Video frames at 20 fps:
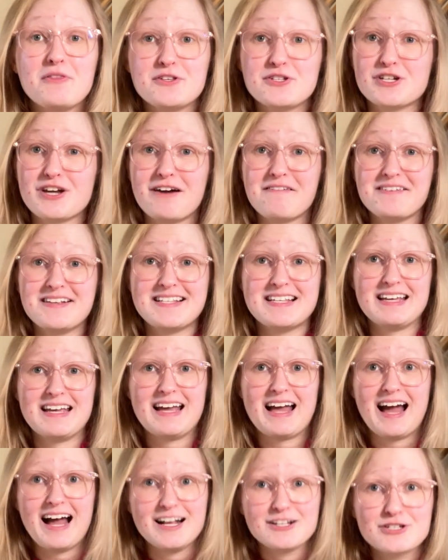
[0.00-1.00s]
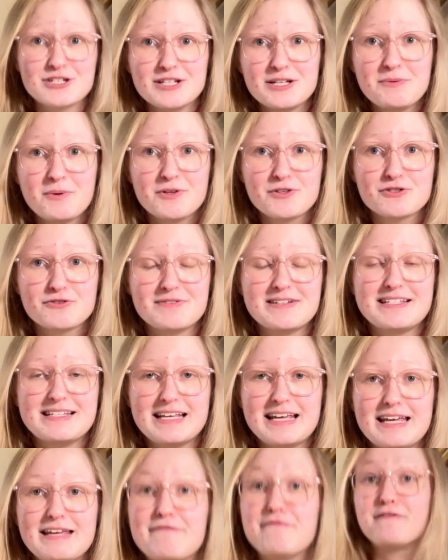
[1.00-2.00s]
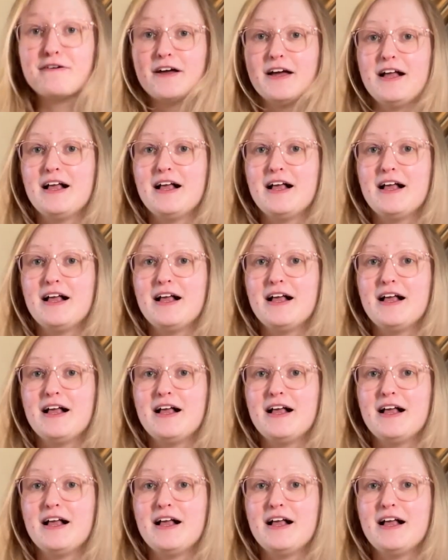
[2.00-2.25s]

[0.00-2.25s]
the charity actually want to receive.